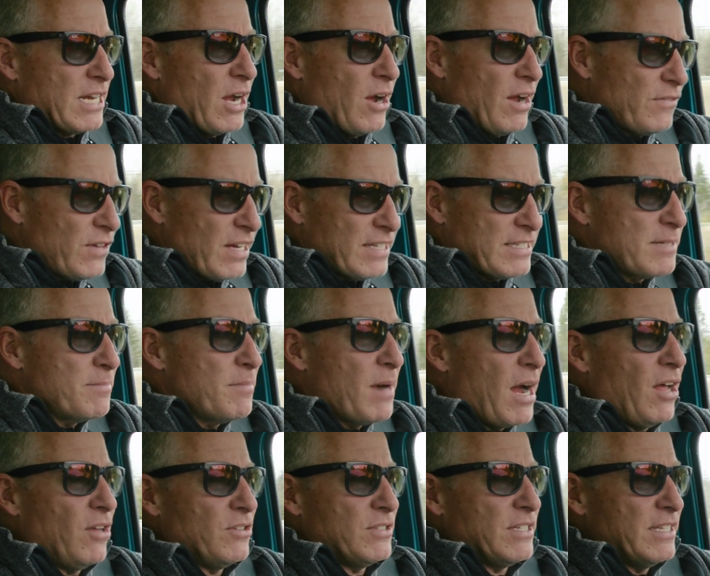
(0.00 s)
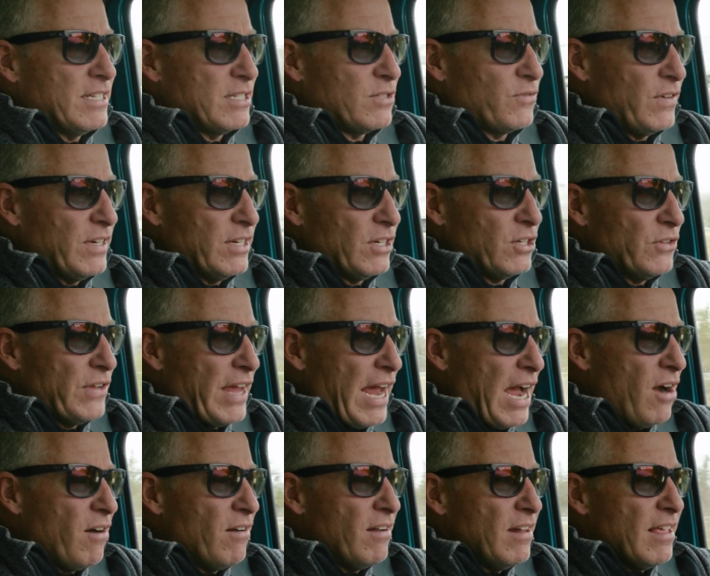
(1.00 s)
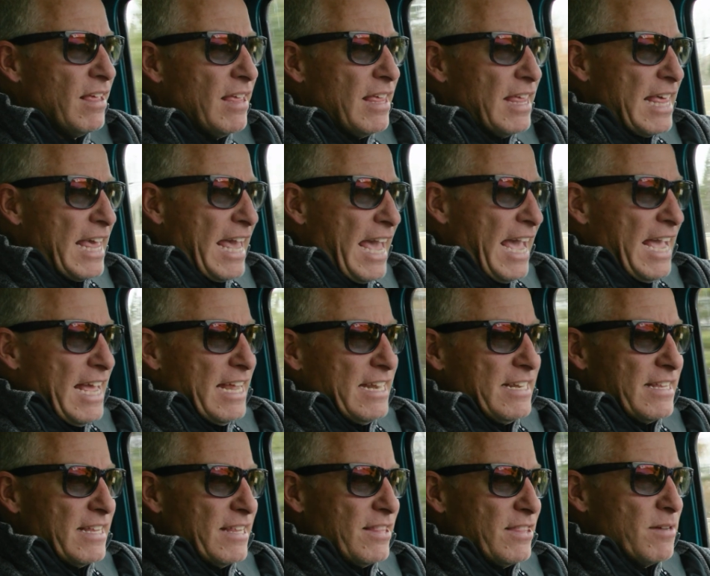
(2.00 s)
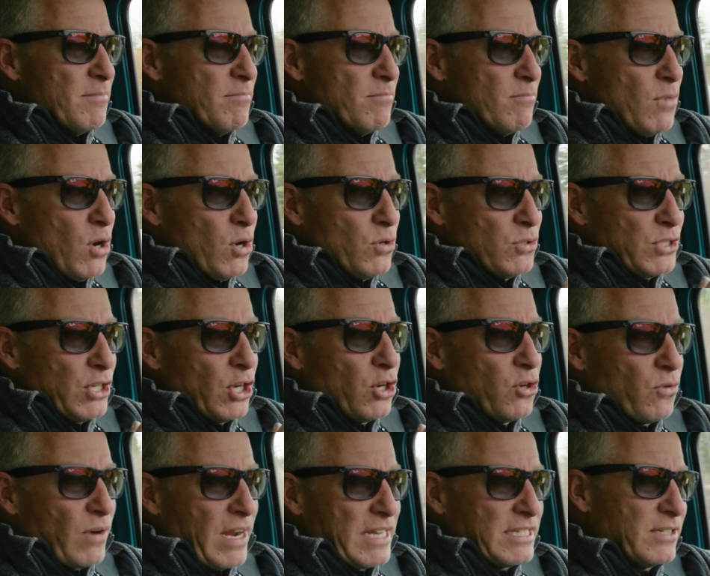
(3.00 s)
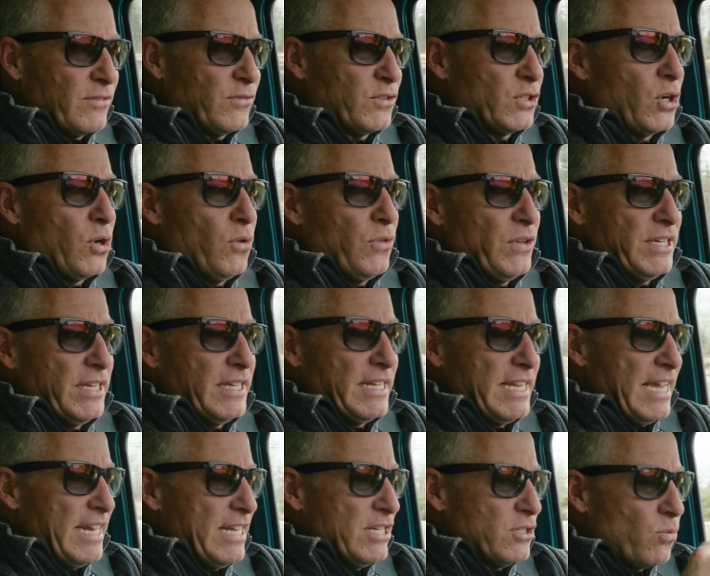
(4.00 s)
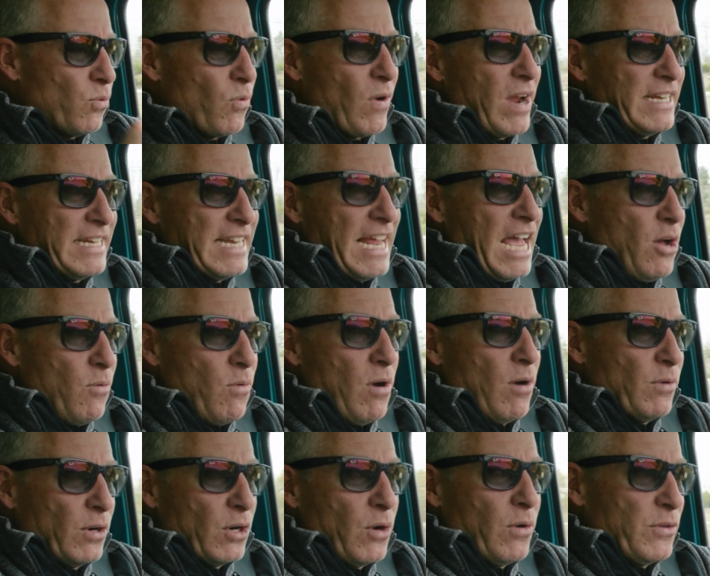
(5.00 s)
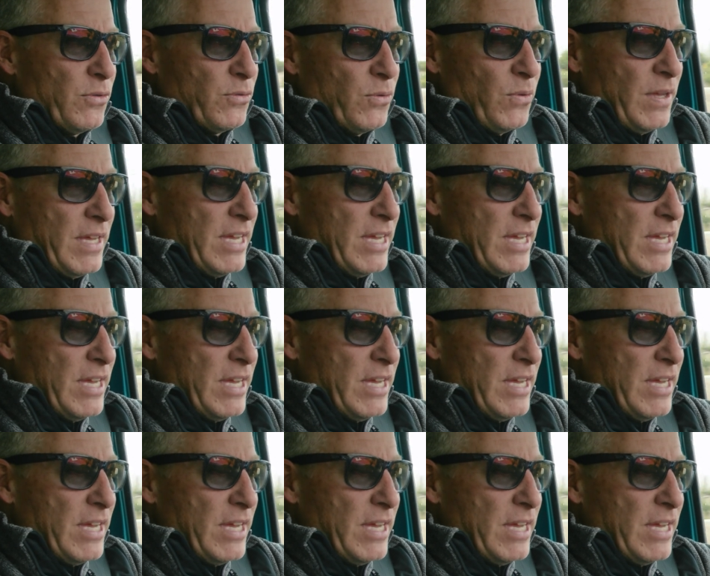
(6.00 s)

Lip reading: Now I've got some miles in this vehicle now, and the most aggressive tone that you get is right now while we're going through the